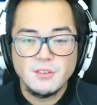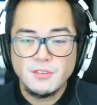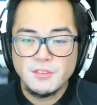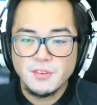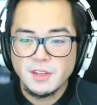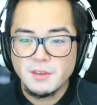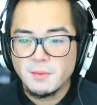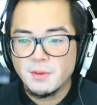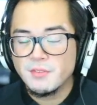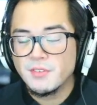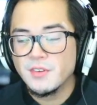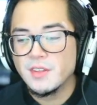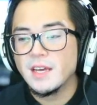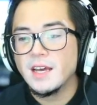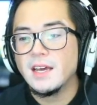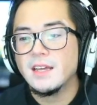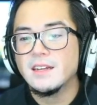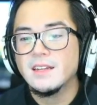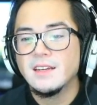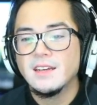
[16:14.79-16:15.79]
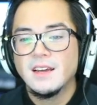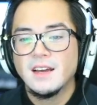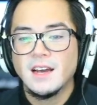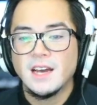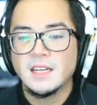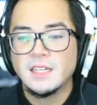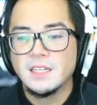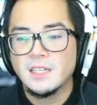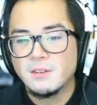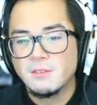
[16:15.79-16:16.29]
Forgive me for that.
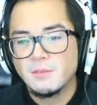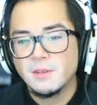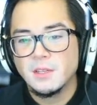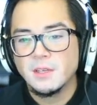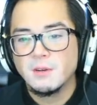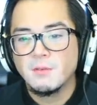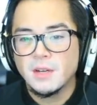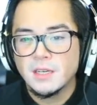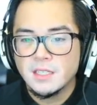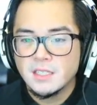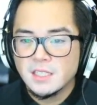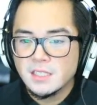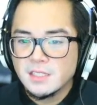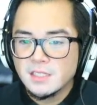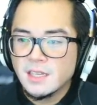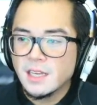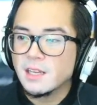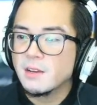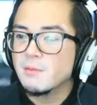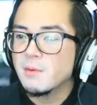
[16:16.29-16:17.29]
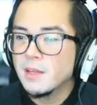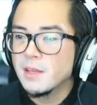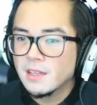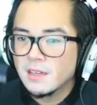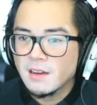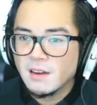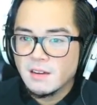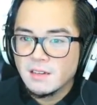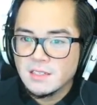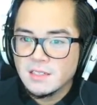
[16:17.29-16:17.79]
I didn't really want to just take away the
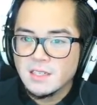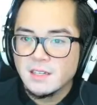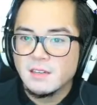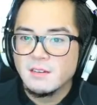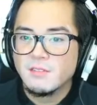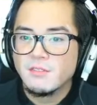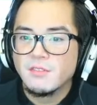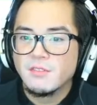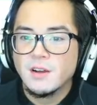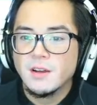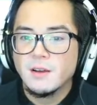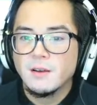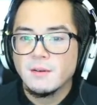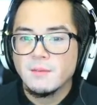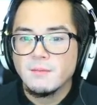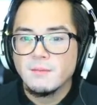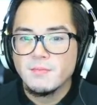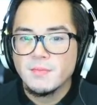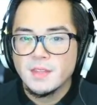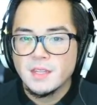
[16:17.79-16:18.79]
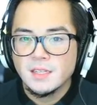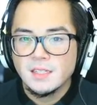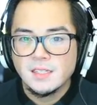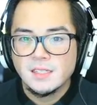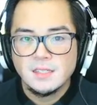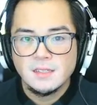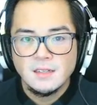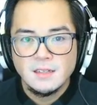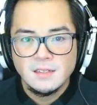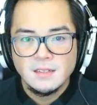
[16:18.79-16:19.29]
content from
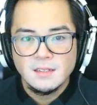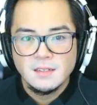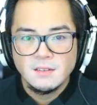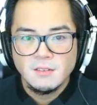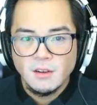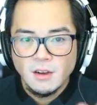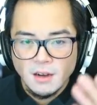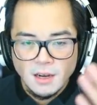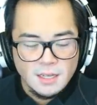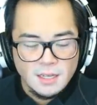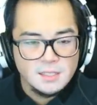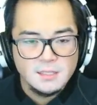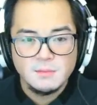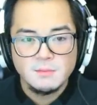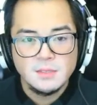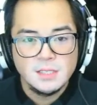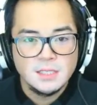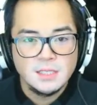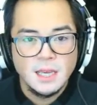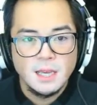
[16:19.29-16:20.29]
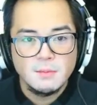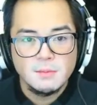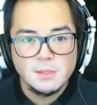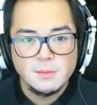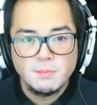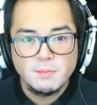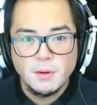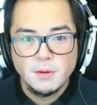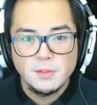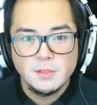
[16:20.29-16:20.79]
this awesome
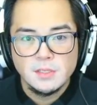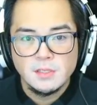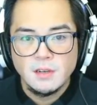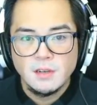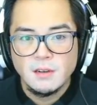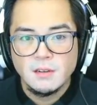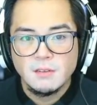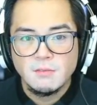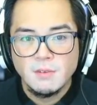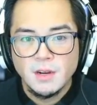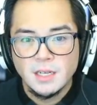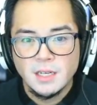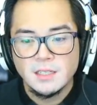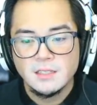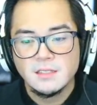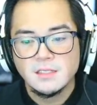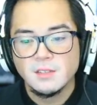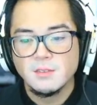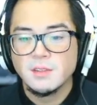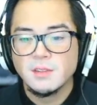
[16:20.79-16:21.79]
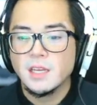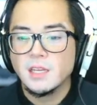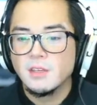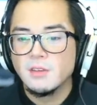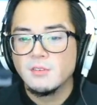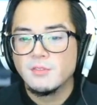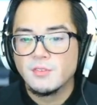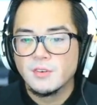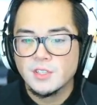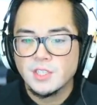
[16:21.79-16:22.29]
scams post on Reddit, so thank
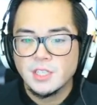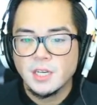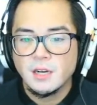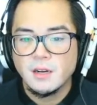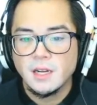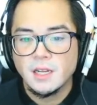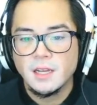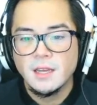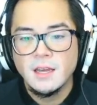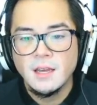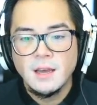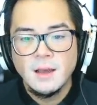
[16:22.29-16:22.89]
you for sharing.